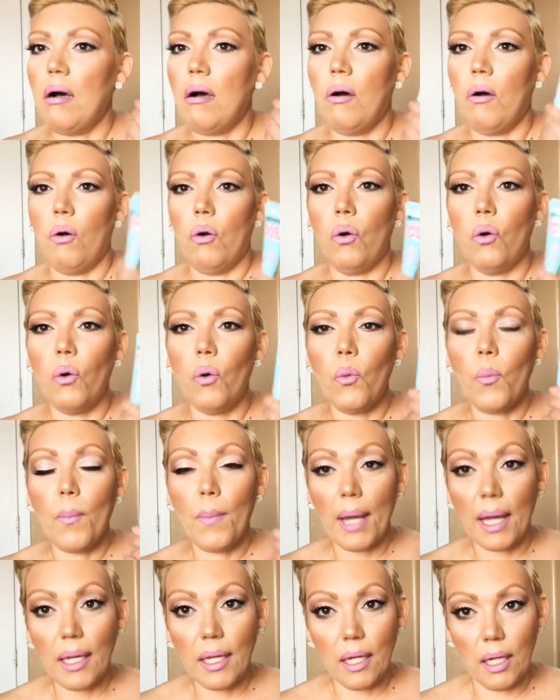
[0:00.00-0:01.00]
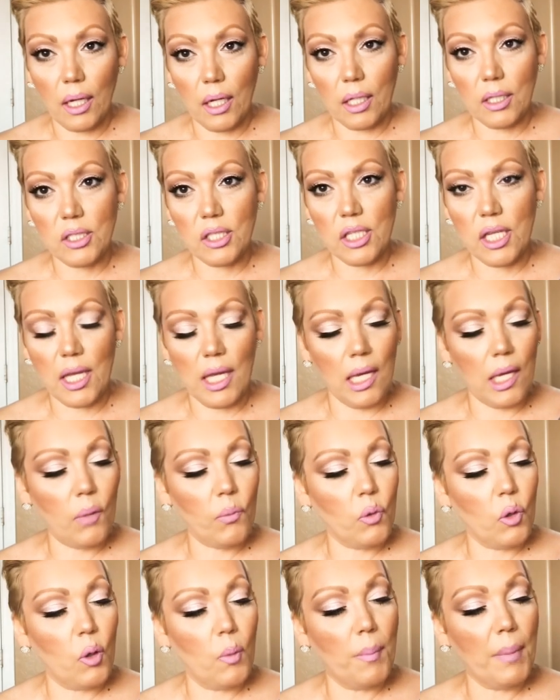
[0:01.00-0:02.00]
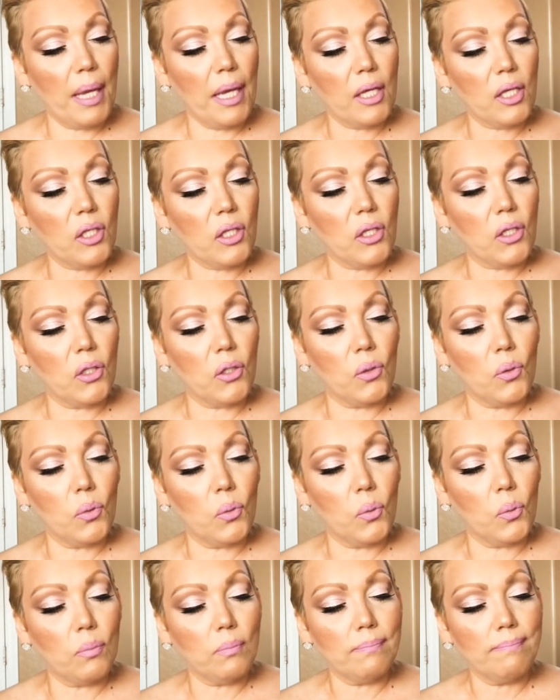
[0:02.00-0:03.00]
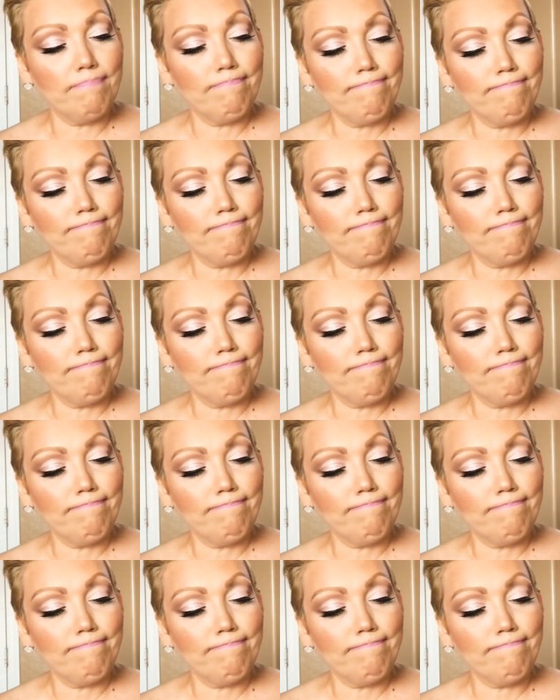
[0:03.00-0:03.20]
oh my gosh, it will make you